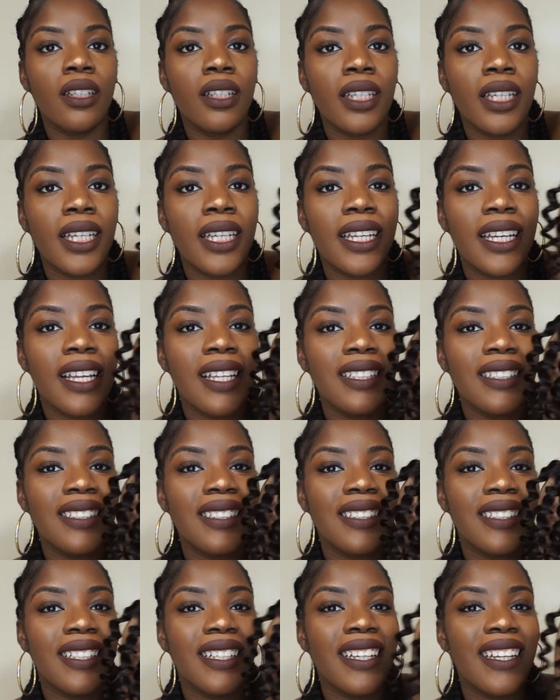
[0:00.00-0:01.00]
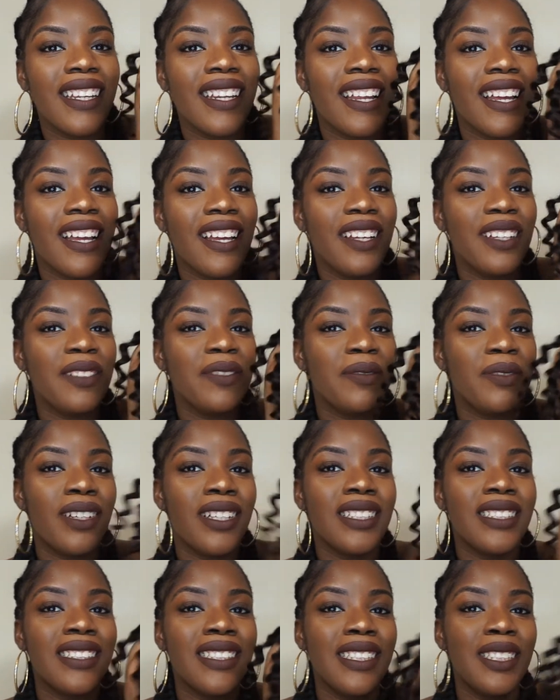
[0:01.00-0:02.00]
Can y'all see that?
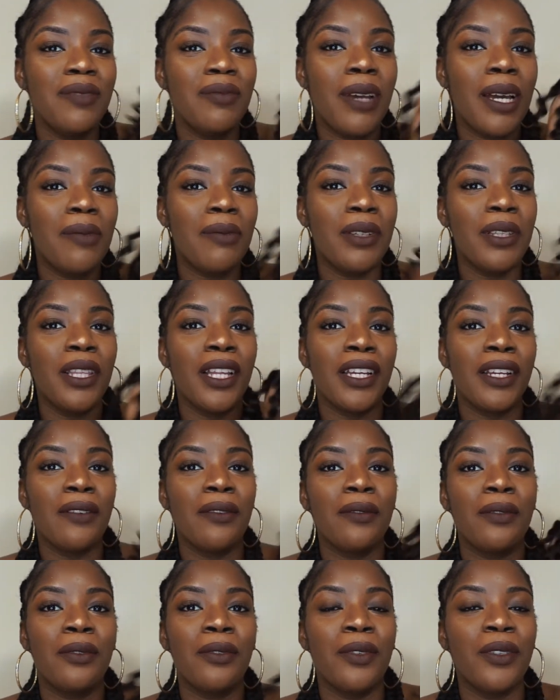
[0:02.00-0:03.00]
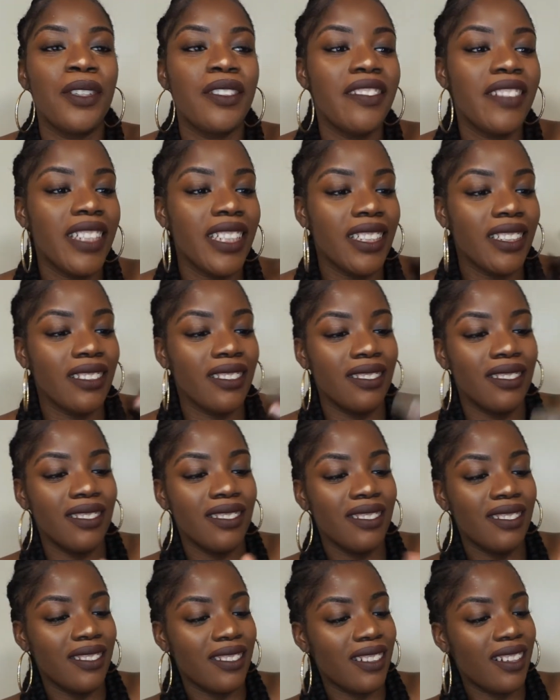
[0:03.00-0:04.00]
Like, this part is looking foreign.
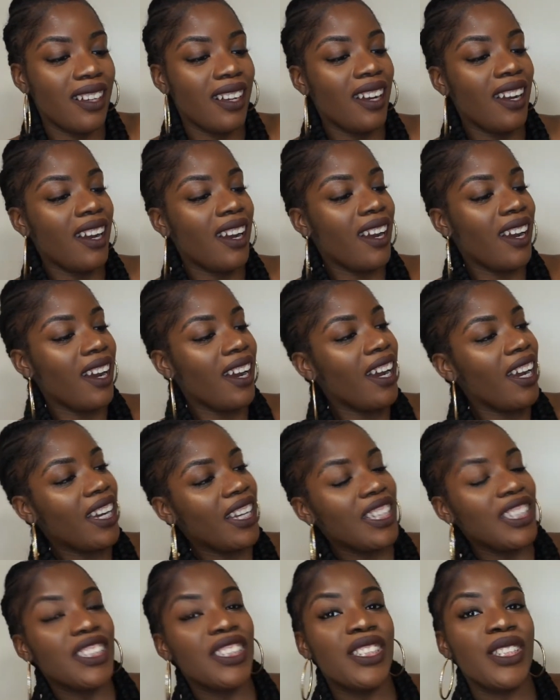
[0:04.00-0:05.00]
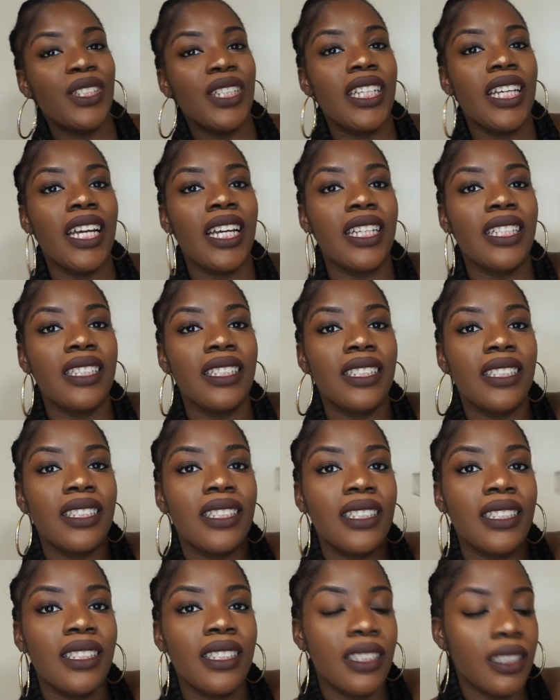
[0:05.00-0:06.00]
So yes,
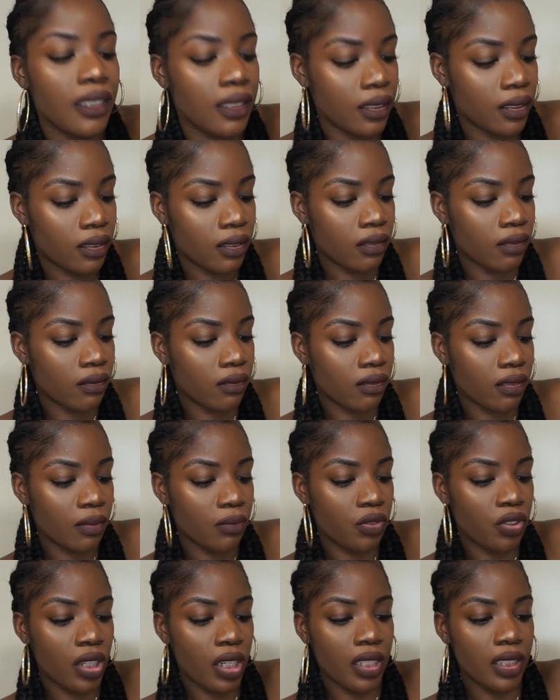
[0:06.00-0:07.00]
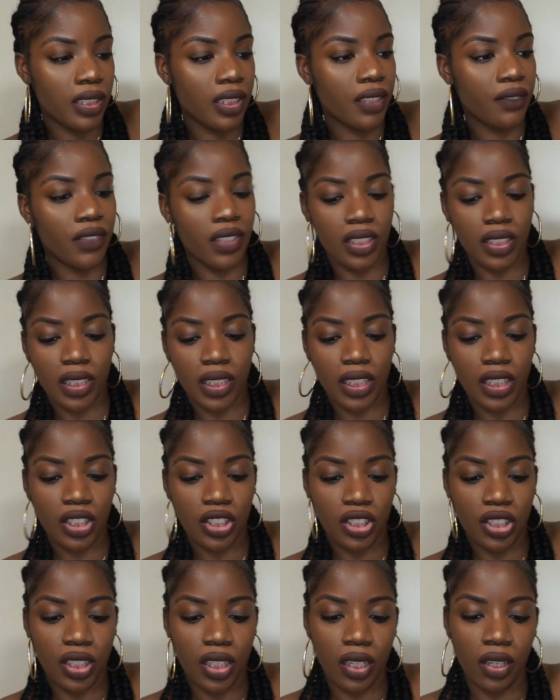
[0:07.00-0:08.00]
this is, I'm trying to see if there's any
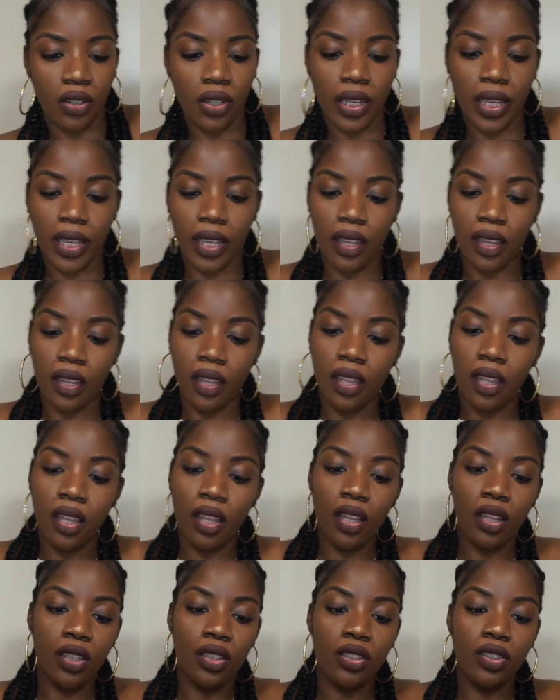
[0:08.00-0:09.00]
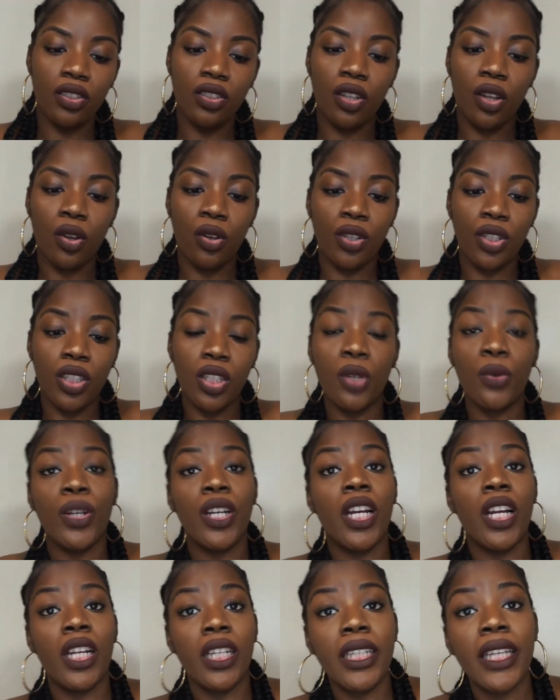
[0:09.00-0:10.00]
shit. Okay, so you know,
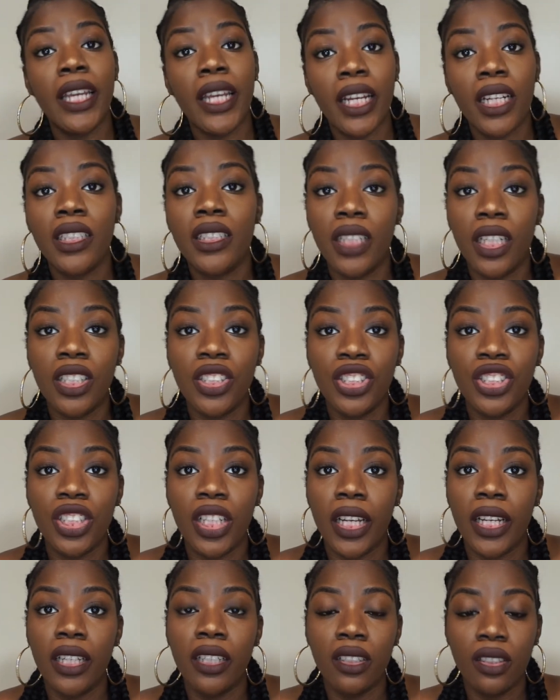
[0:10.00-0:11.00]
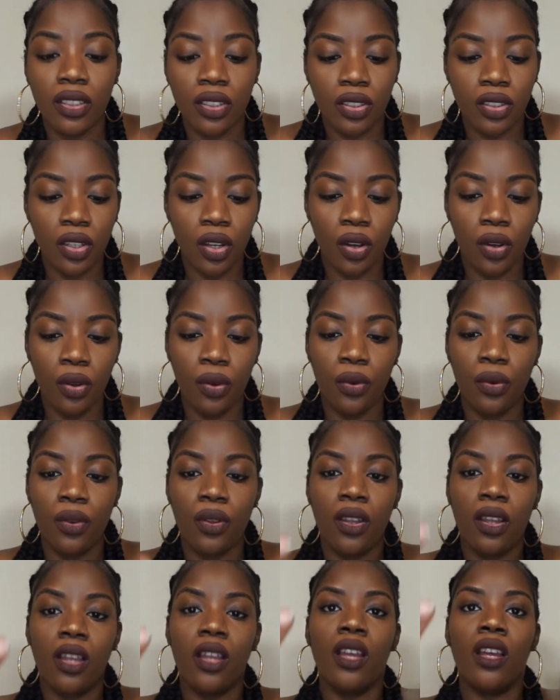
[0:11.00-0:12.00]
curly hair does shed. So
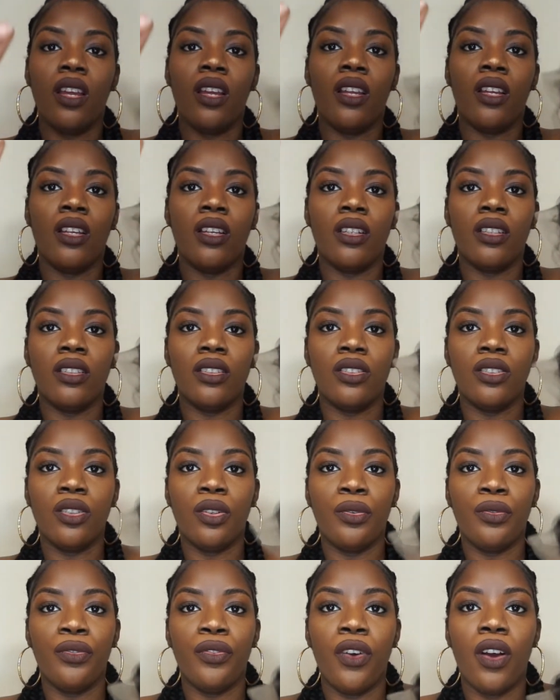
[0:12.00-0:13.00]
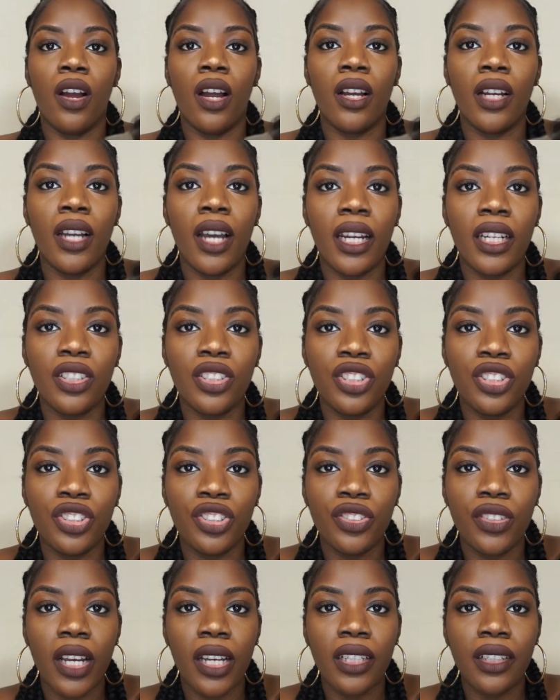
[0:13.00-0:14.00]
far I got a
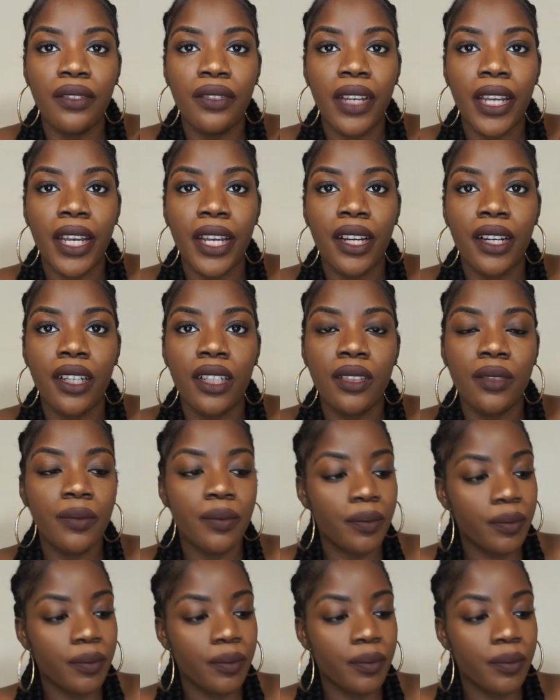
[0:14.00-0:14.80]
strand of hair.